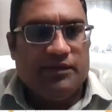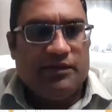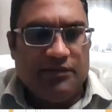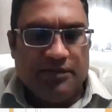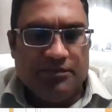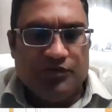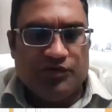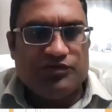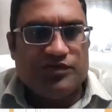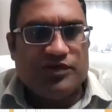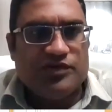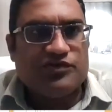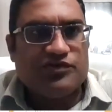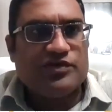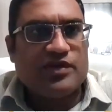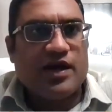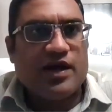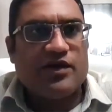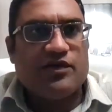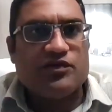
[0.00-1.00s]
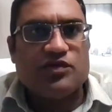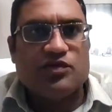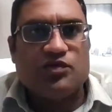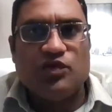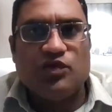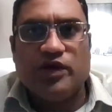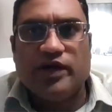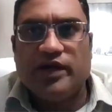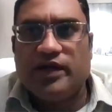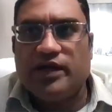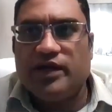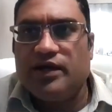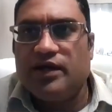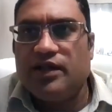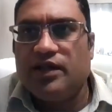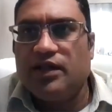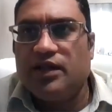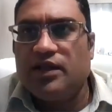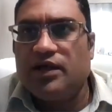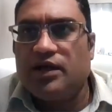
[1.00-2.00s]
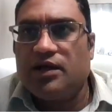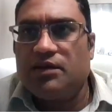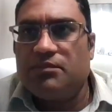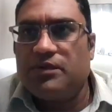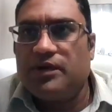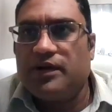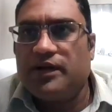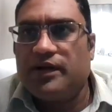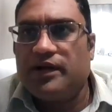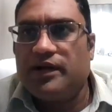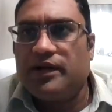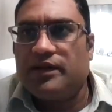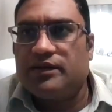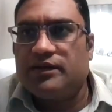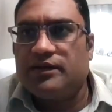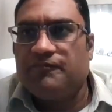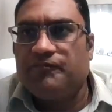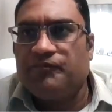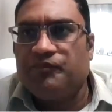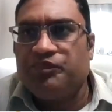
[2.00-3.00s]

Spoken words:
Let me move this out of the way a little bit.